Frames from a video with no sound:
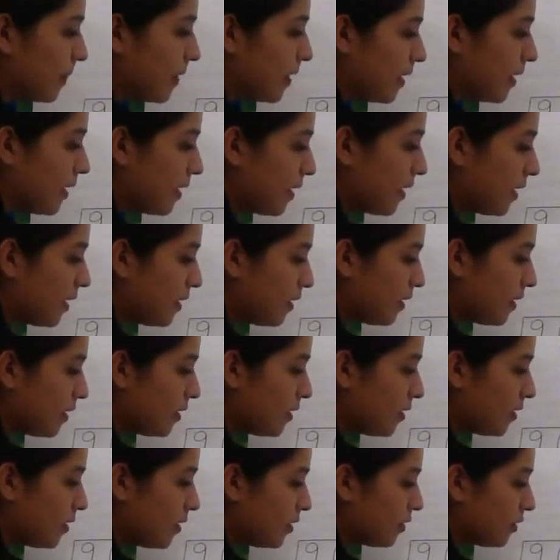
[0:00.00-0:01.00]
And then
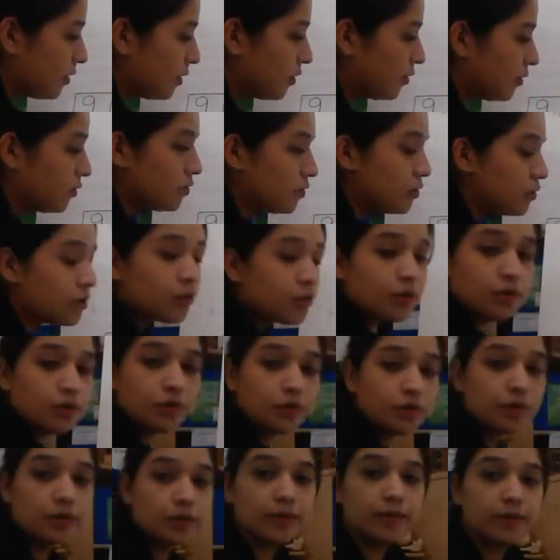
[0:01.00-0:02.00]
a little circle in the
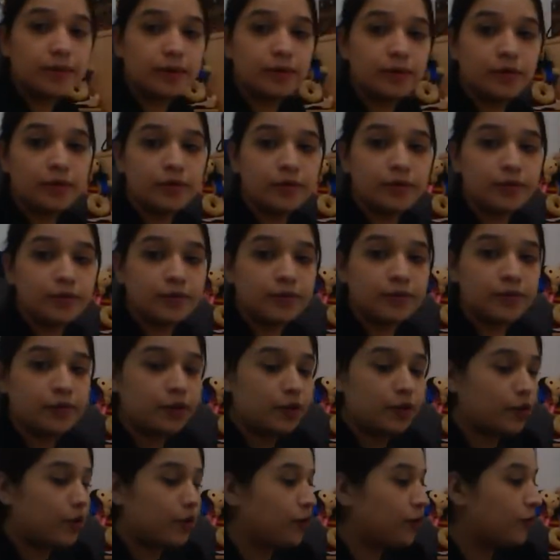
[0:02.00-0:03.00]
middle
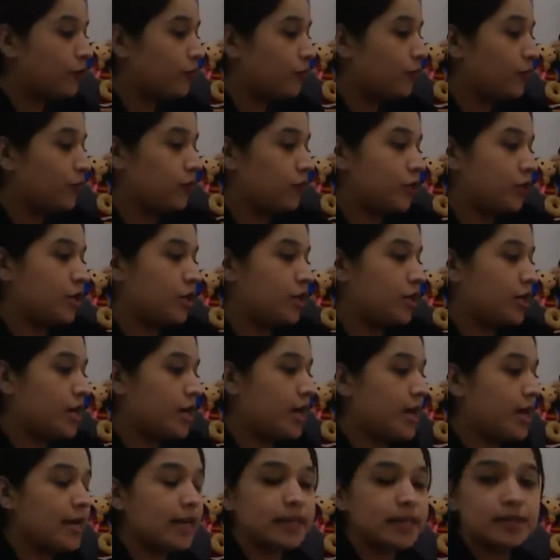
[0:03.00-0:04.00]
for our
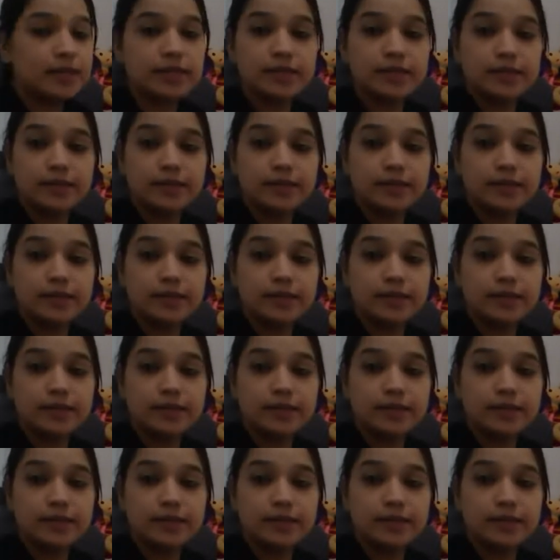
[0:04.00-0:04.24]
hands.